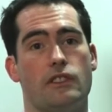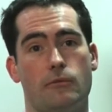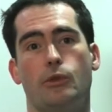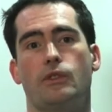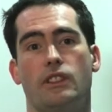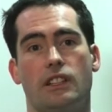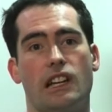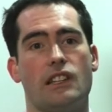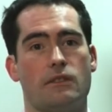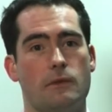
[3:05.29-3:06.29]
It's important that our
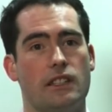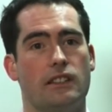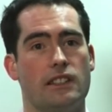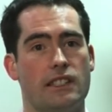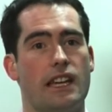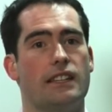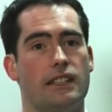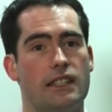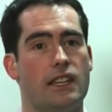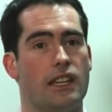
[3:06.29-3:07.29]
customers understand
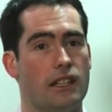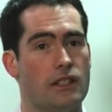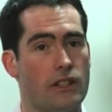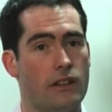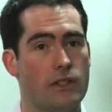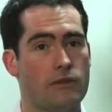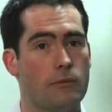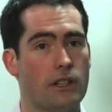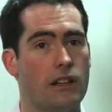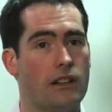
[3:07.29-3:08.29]
that they're taking the service
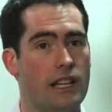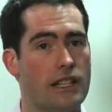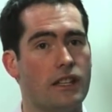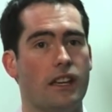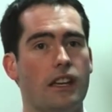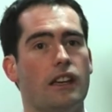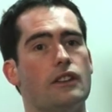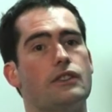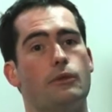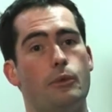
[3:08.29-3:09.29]
from Claranet,
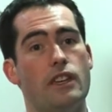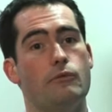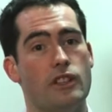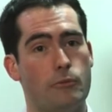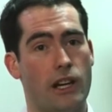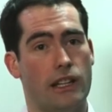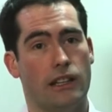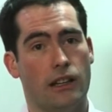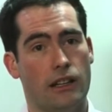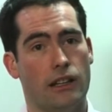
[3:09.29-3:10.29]
and so we rebrand
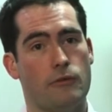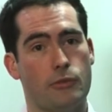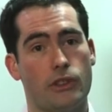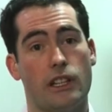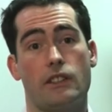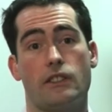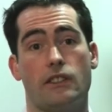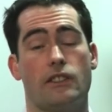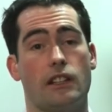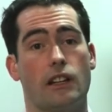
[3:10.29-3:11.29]
the Highlight product
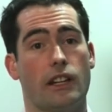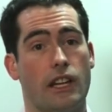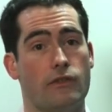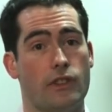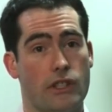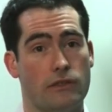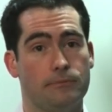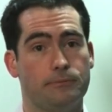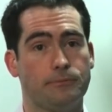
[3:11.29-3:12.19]
as Claracare Vision.